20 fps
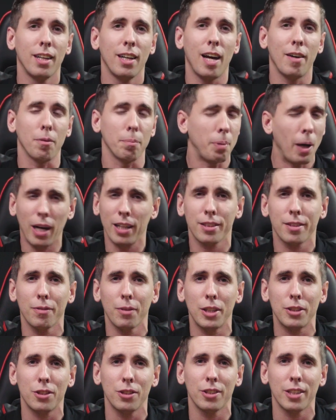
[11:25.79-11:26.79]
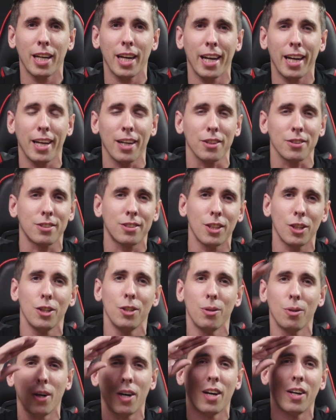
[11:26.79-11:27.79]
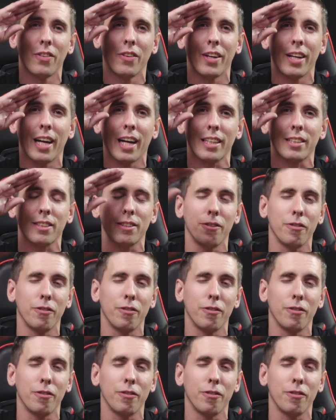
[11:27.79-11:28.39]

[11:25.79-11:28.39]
Have a positive rest of your day, and I'll see you on the next